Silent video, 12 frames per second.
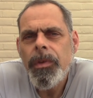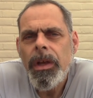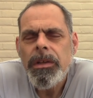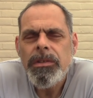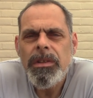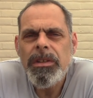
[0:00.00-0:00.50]

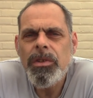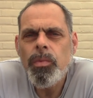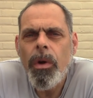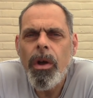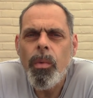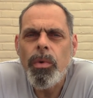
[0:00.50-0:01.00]
So this is
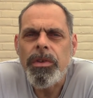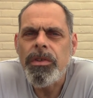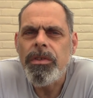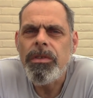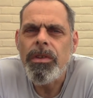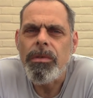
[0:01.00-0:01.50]
why I wanted
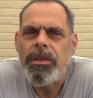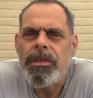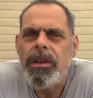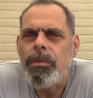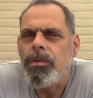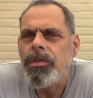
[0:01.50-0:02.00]
to do this
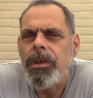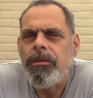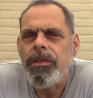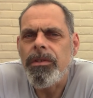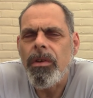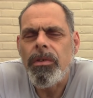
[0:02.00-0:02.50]
little
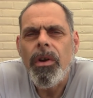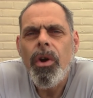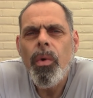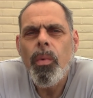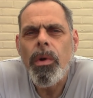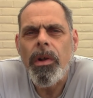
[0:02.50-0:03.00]
series on
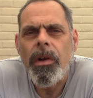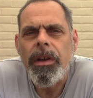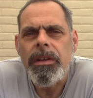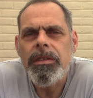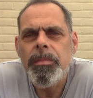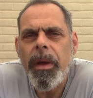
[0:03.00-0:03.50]
what I
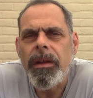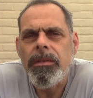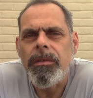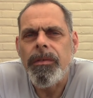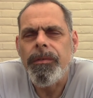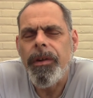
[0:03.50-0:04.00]

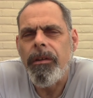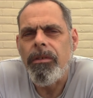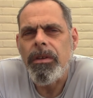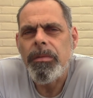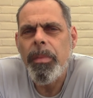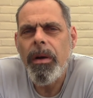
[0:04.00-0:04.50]
expect of the
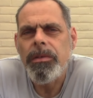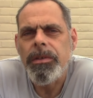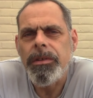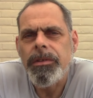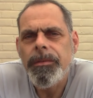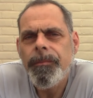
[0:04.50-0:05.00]
various
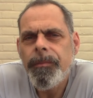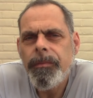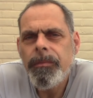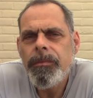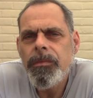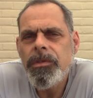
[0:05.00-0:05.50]
parties,
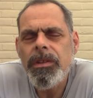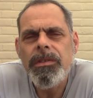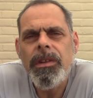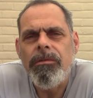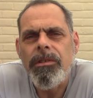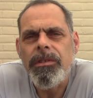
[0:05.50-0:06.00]
since
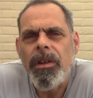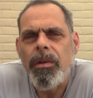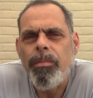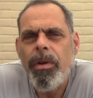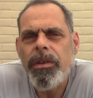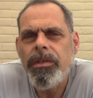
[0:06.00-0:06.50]
there is no
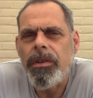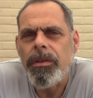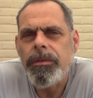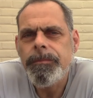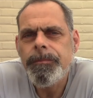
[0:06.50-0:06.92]
precedent.